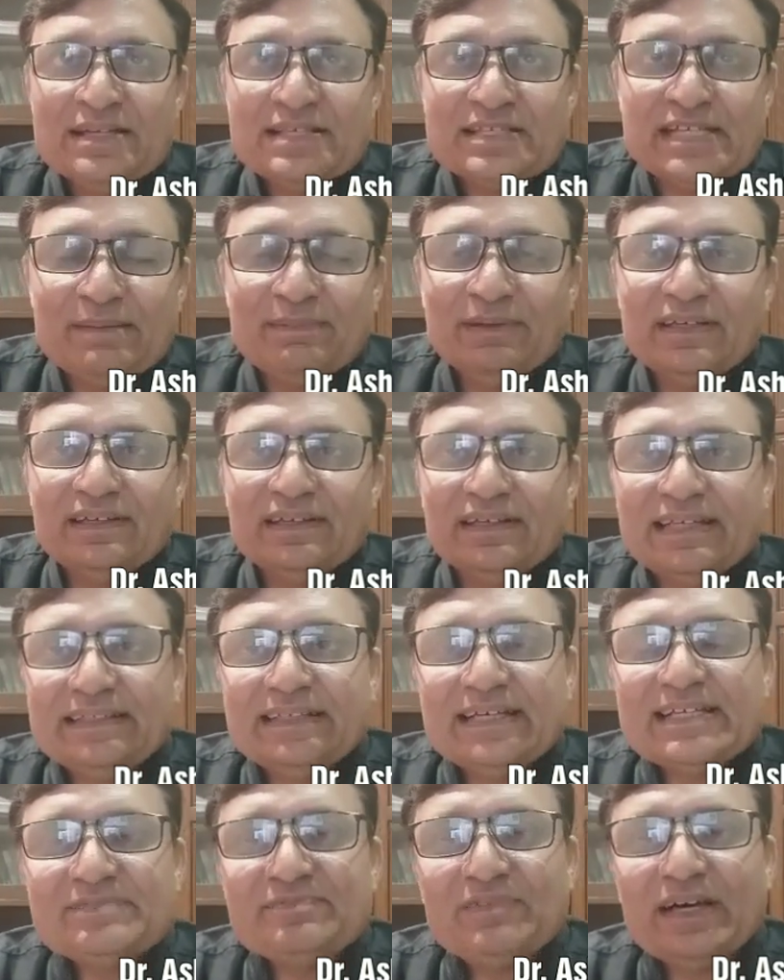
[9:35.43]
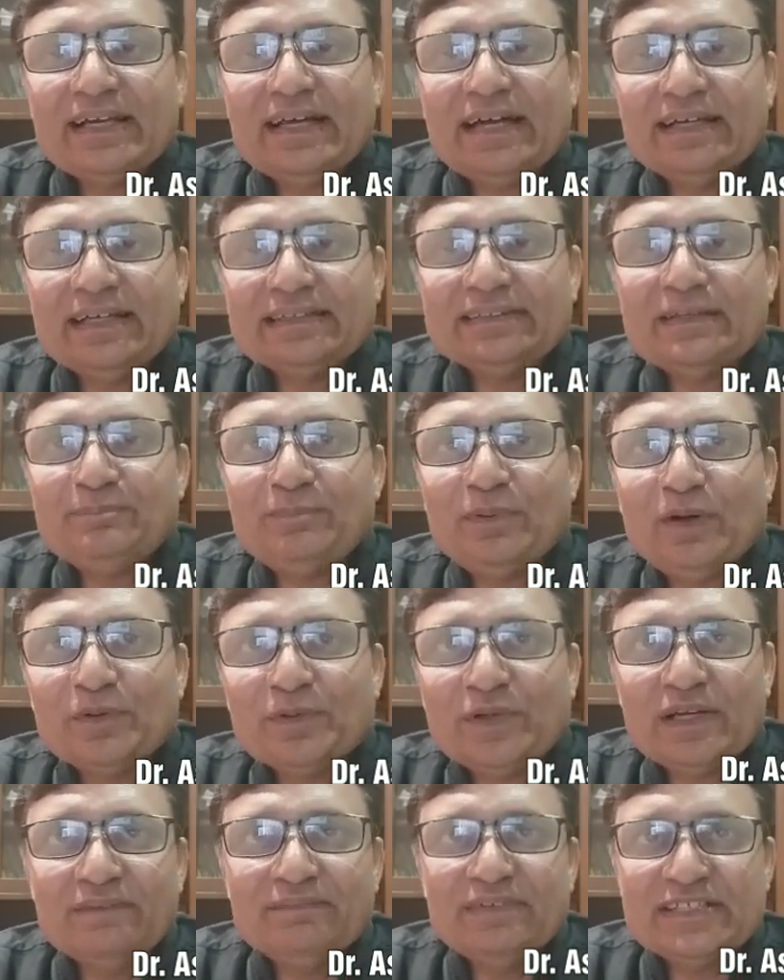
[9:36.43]
Similarly, there is another
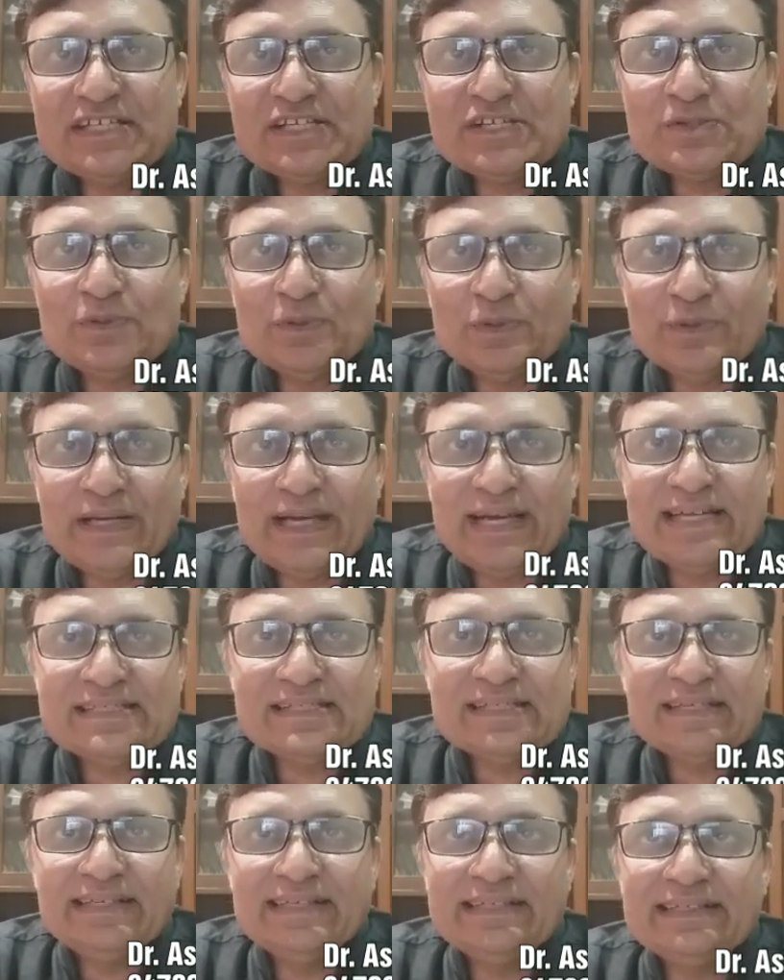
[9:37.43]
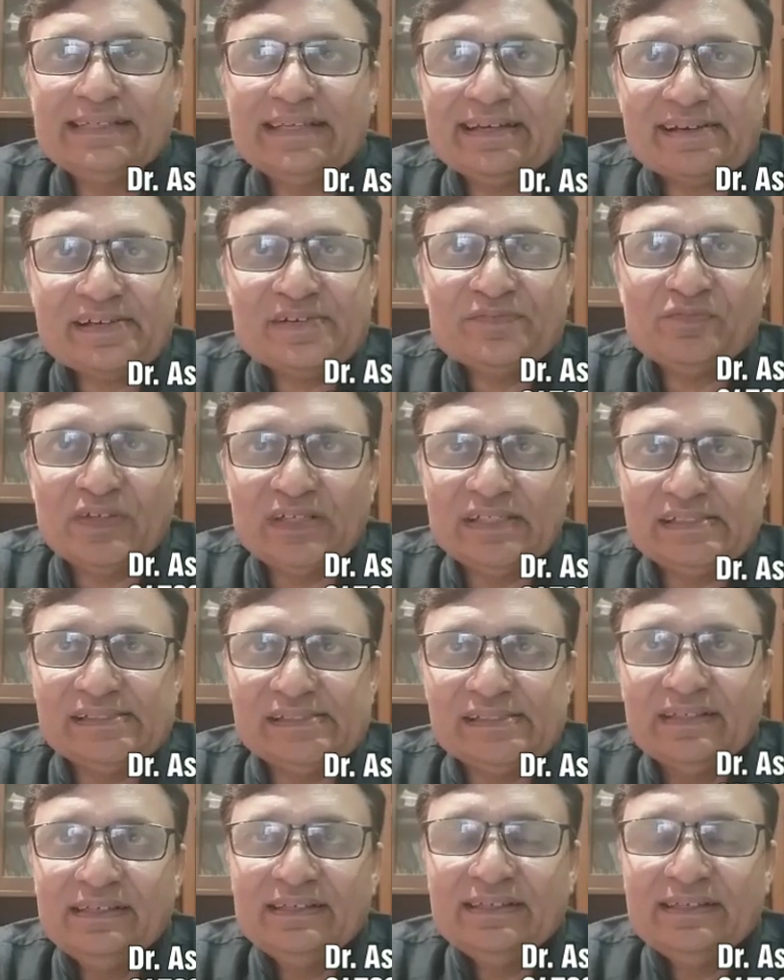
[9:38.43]
portal which is known as Intern World.